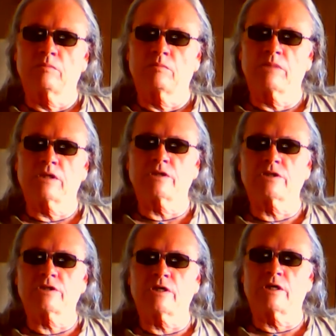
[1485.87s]

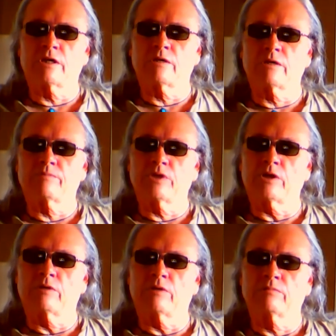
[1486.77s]
Because,
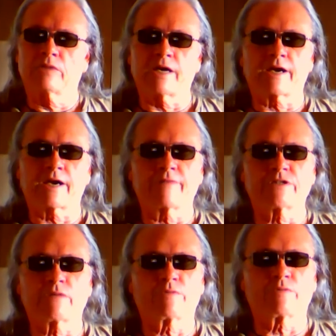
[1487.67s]
like I've
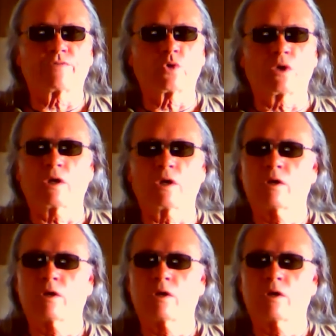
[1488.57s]
said before,